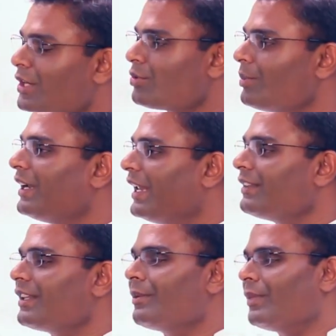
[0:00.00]
can swim a
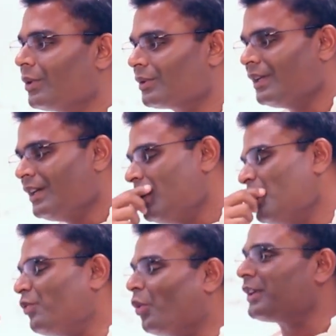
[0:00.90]
length in about
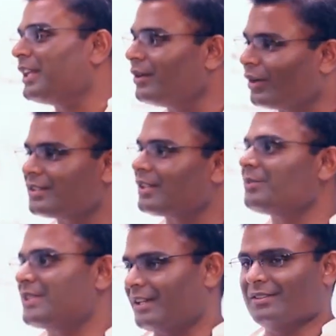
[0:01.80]
14 or
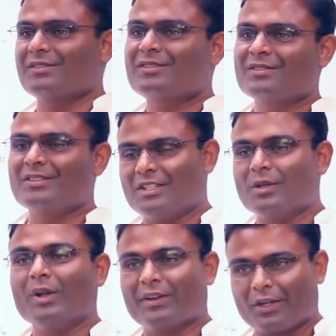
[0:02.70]
some seconds is
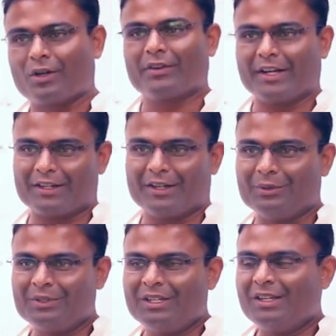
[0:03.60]
the world record right now.
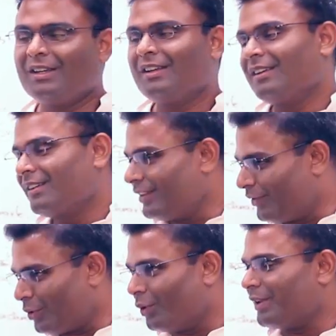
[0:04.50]

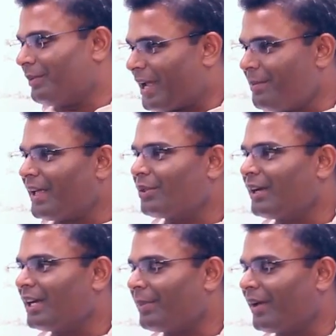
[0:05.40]
If you go with my math, you
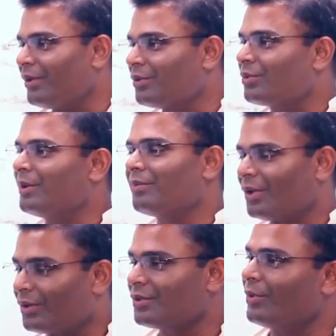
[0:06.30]
end up having to swim,
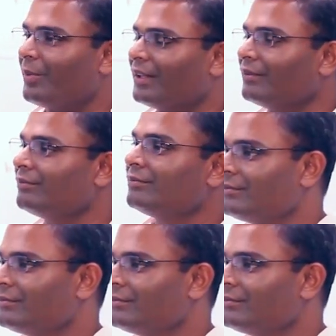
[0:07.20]
you know, you're swimming